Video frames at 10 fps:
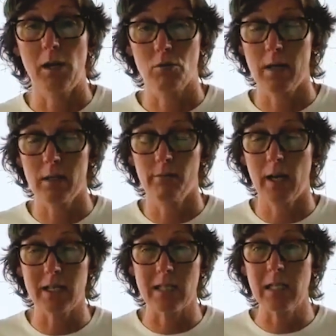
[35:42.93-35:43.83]
Trying to
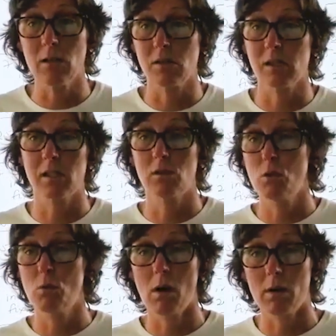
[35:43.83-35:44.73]
find deals is it's
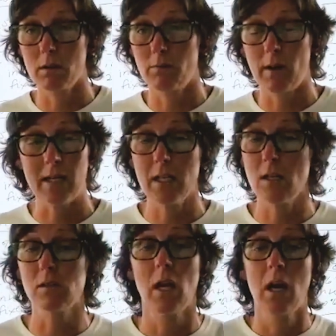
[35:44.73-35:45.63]
too hard to find deals.